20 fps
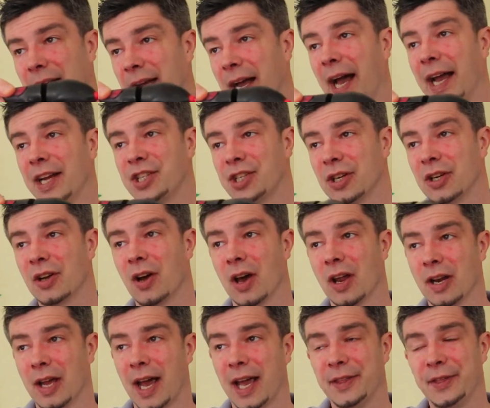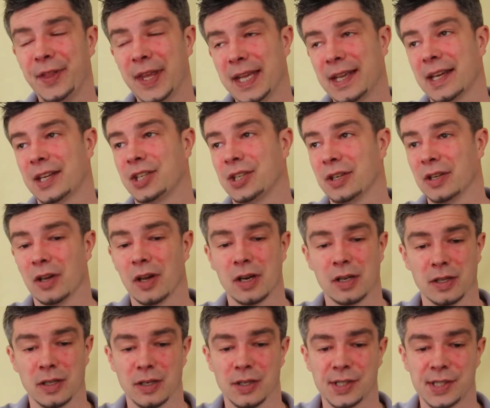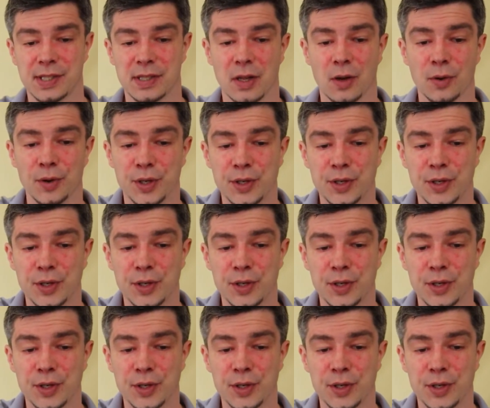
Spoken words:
I think I should have gone a little slower.